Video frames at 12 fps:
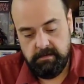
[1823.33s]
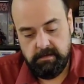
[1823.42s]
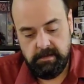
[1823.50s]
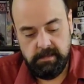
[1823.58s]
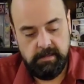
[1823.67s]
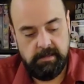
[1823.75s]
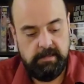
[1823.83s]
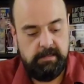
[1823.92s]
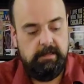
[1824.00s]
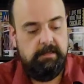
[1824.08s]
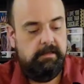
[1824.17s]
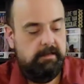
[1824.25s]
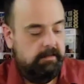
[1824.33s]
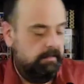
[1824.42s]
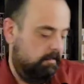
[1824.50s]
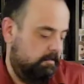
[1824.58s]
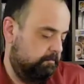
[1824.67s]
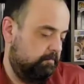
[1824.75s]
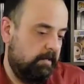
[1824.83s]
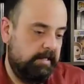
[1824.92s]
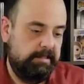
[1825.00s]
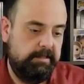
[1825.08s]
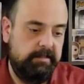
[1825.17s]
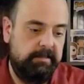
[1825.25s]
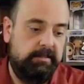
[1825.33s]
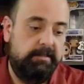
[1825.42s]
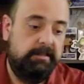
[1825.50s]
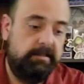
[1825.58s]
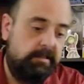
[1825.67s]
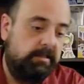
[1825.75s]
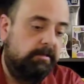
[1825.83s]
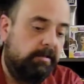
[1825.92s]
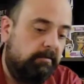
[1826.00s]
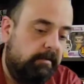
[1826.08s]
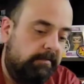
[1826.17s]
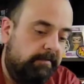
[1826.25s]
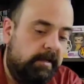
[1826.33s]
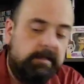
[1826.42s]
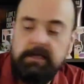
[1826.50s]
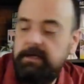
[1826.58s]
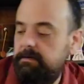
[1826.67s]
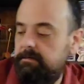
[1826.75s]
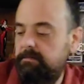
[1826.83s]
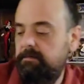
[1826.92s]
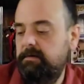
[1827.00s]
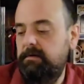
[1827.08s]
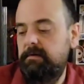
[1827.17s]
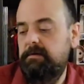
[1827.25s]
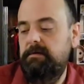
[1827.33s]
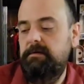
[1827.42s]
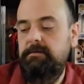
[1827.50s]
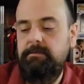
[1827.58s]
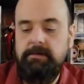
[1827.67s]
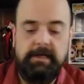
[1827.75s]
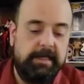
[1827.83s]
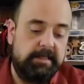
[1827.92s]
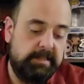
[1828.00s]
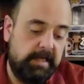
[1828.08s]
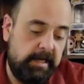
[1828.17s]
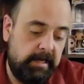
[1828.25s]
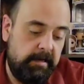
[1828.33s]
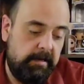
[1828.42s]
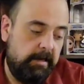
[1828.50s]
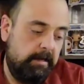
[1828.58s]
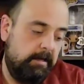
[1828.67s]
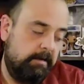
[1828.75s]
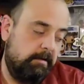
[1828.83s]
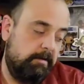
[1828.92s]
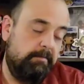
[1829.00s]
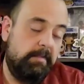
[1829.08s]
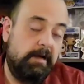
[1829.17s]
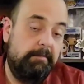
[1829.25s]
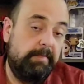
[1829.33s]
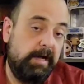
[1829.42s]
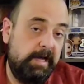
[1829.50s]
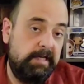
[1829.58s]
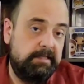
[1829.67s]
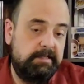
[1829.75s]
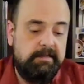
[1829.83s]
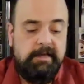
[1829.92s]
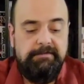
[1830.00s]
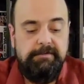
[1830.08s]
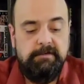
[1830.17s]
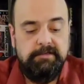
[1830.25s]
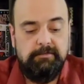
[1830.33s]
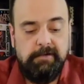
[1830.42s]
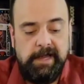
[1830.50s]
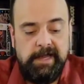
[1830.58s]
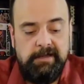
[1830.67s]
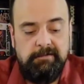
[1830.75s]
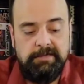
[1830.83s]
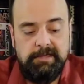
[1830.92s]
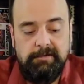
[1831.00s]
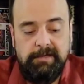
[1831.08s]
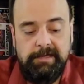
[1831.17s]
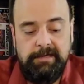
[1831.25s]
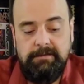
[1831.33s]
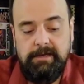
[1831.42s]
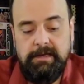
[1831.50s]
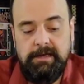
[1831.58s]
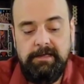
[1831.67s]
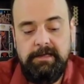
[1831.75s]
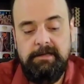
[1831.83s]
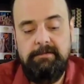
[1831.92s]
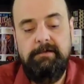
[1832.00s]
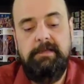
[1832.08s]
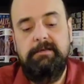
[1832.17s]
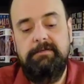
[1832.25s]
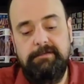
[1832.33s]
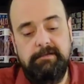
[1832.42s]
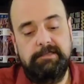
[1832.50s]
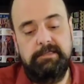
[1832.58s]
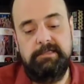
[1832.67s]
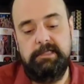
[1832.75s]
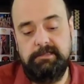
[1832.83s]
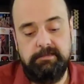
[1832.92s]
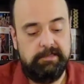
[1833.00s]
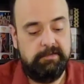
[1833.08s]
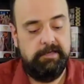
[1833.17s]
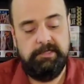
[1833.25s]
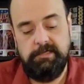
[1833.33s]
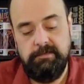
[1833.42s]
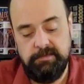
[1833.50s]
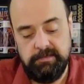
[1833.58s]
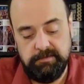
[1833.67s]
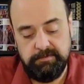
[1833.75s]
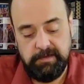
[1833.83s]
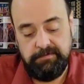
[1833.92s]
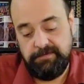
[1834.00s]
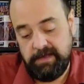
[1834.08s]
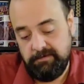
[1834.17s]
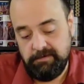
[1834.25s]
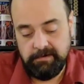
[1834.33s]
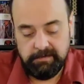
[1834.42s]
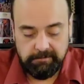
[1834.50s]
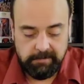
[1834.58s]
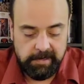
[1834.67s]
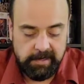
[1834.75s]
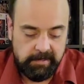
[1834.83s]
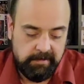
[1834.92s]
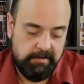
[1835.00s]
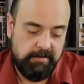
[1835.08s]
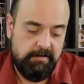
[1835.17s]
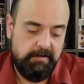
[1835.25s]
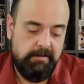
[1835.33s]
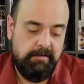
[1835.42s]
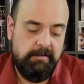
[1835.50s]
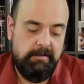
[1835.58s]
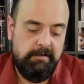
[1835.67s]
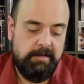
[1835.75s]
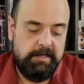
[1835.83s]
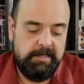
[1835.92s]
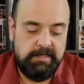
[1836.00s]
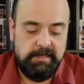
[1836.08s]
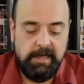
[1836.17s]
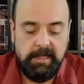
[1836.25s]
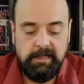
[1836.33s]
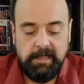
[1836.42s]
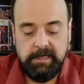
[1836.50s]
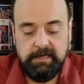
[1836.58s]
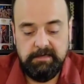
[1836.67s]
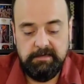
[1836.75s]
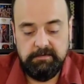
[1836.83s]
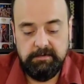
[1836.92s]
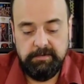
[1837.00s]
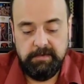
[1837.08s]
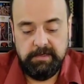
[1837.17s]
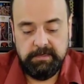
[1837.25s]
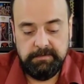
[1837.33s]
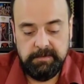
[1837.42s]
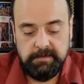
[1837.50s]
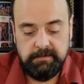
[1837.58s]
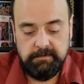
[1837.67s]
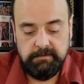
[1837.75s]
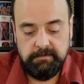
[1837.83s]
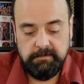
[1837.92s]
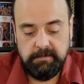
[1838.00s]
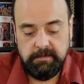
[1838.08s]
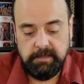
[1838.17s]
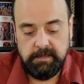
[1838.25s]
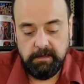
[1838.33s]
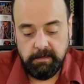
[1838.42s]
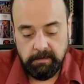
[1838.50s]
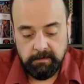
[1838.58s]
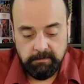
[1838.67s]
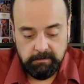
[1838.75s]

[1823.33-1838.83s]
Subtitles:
And its prices still don't reflect that. But I guess I'm biased. That first Ray was only, in the first 6 or so issues. It was my favorite Ray. I did not like his replacement at all.